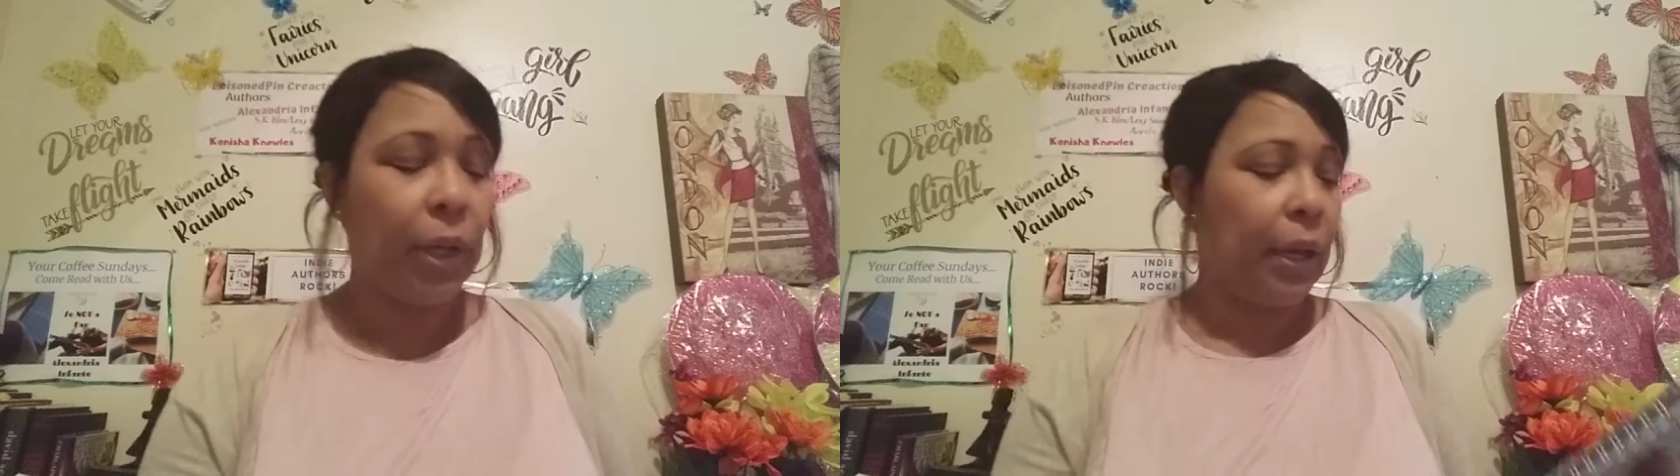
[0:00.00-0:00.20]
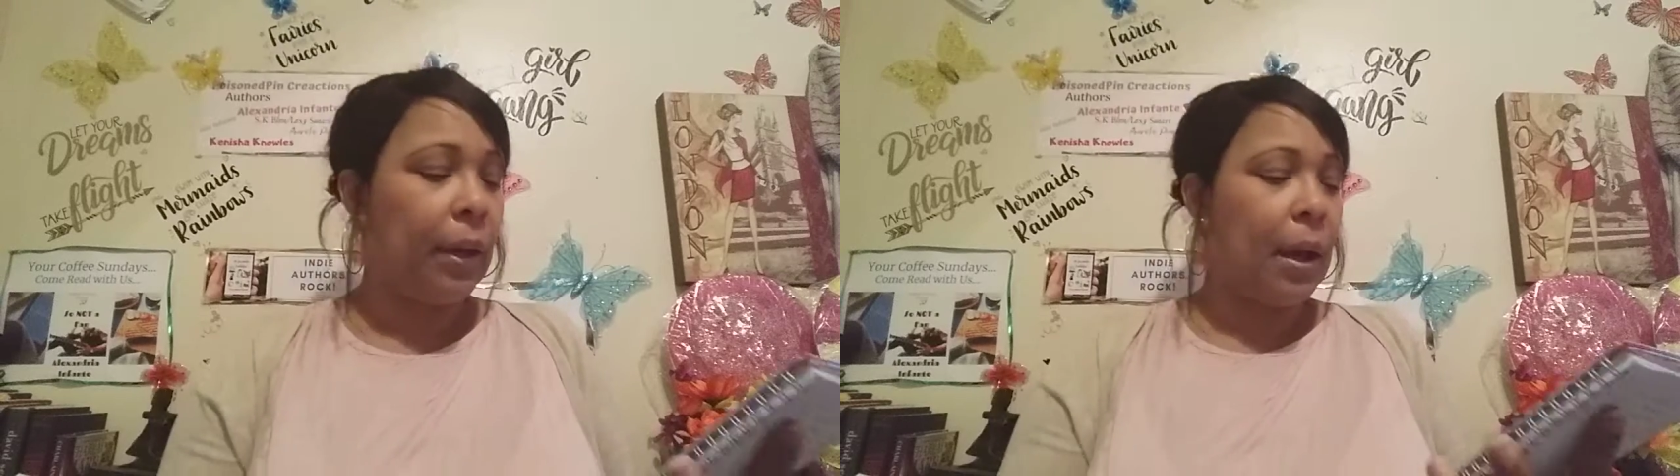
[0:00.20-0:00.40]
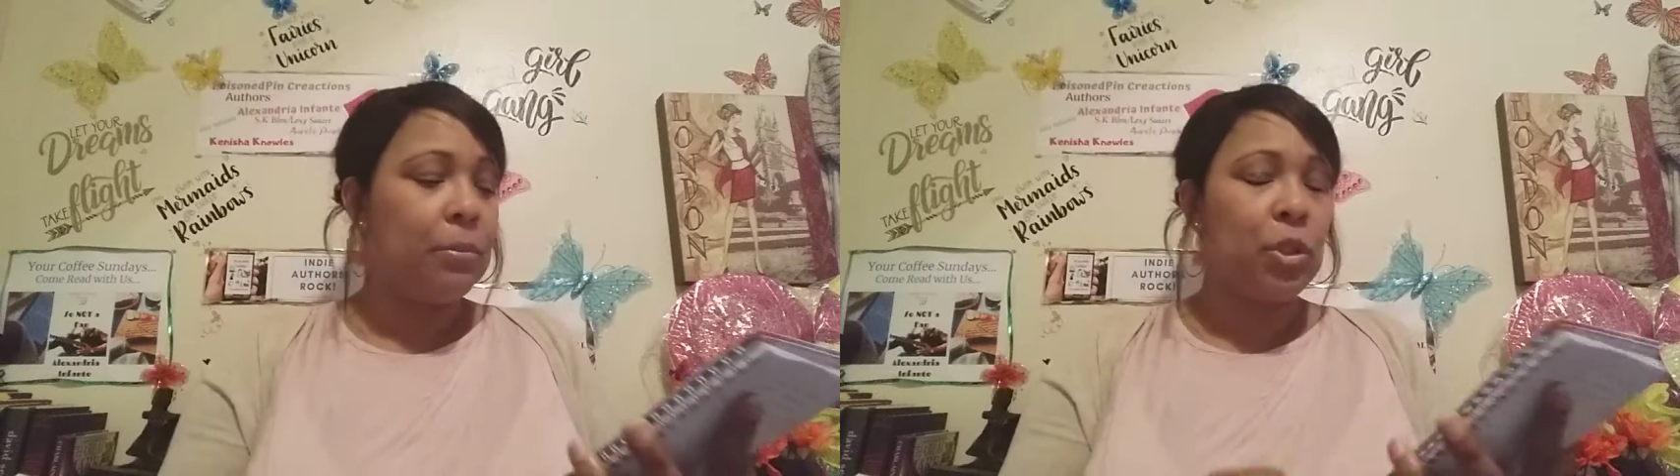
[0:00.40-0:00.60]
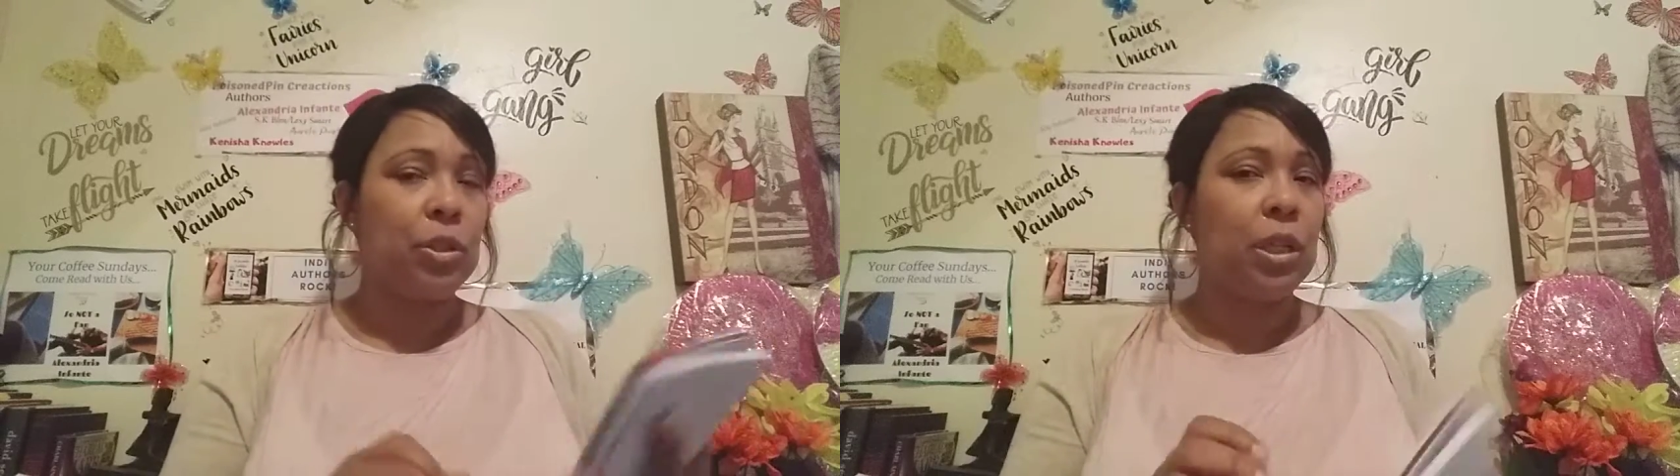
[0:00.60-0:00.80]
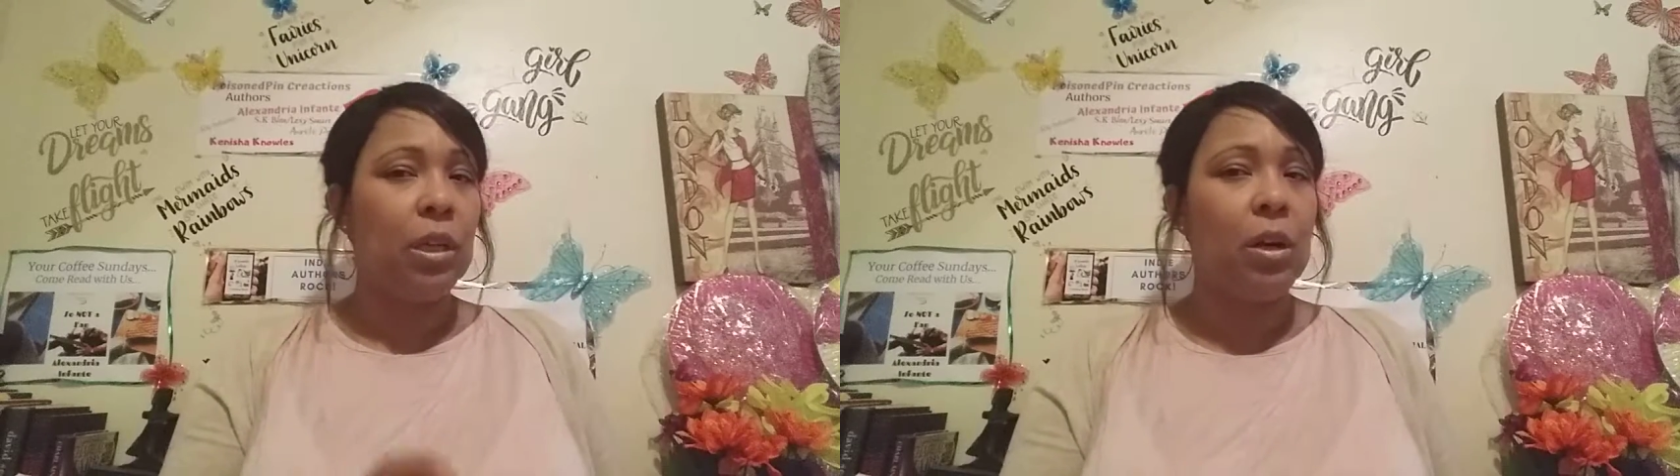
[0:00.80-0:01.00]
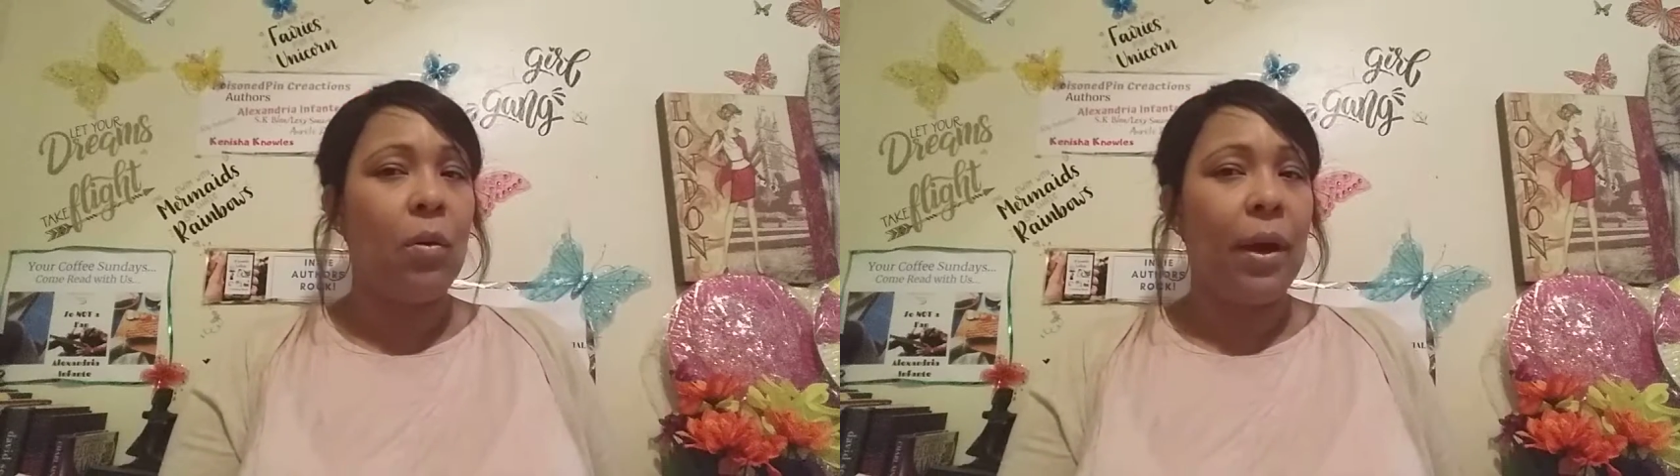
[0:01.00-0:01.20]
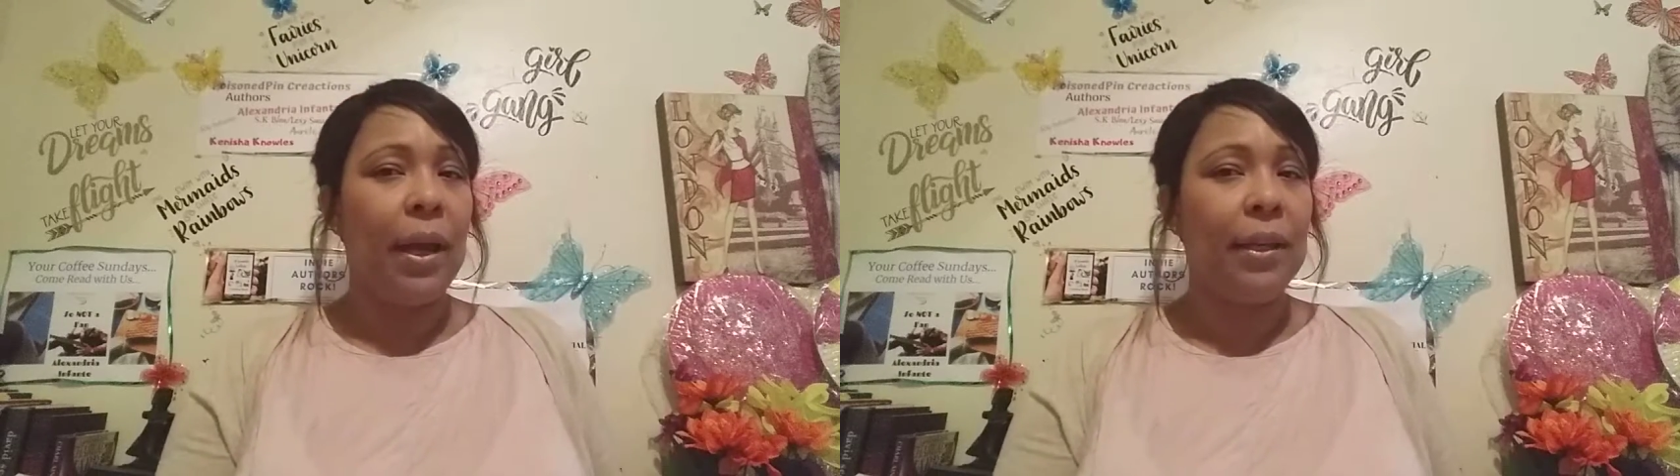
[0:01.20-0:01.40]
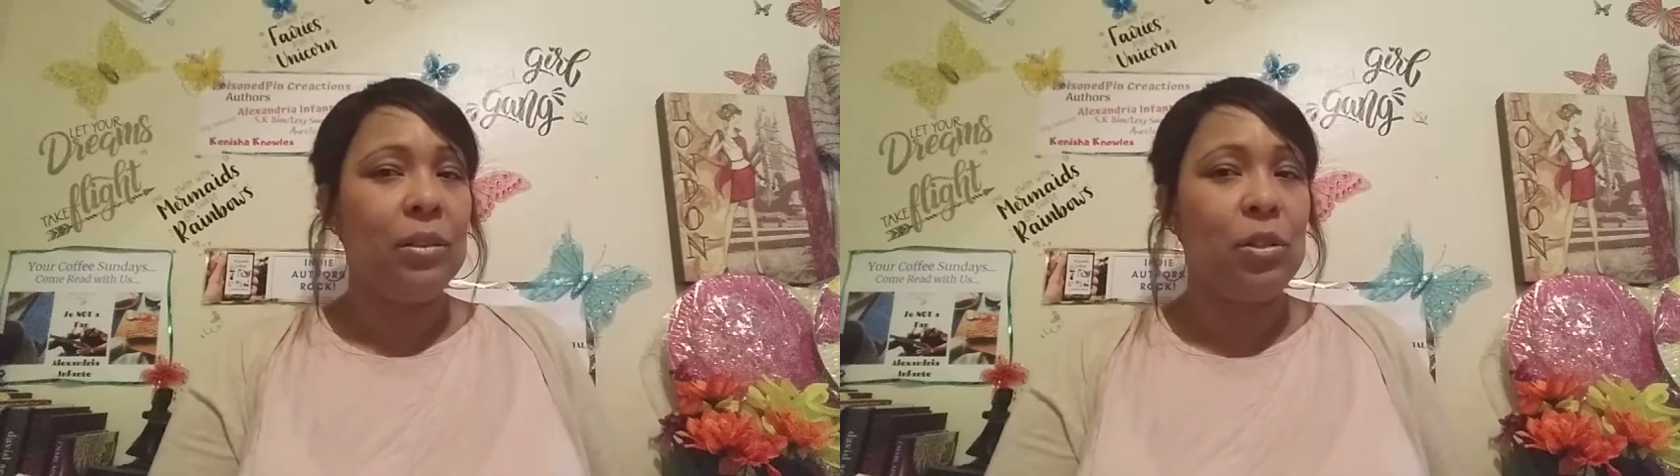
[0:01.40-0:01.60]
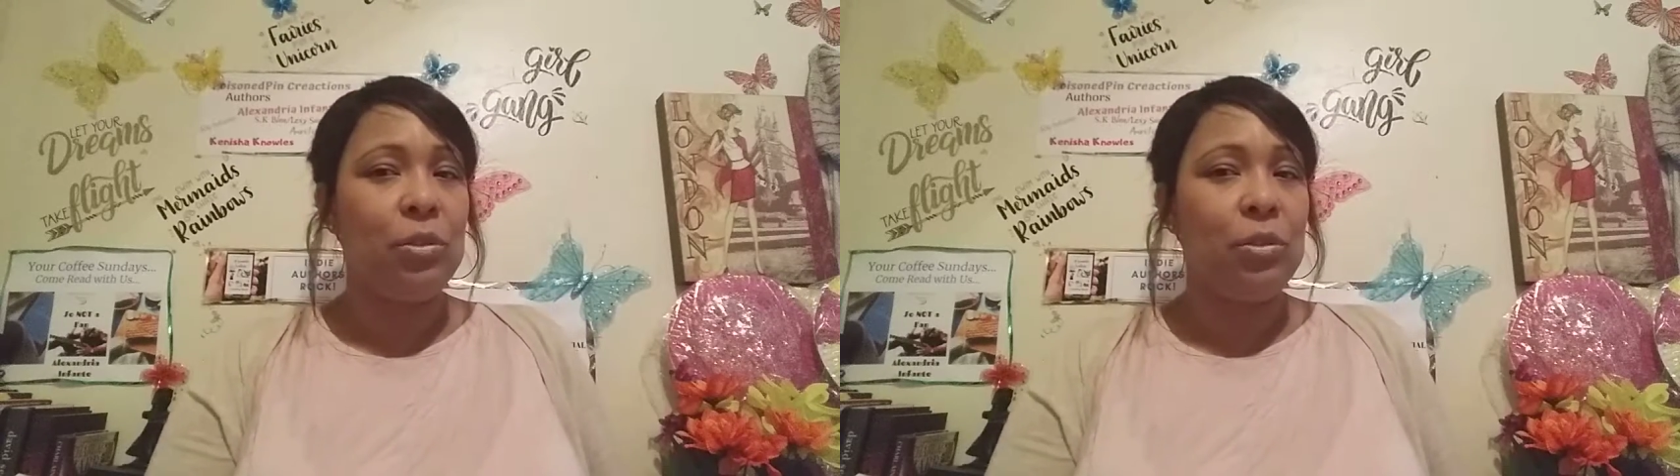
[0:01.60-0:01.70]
I'm just going to go ahead and do it,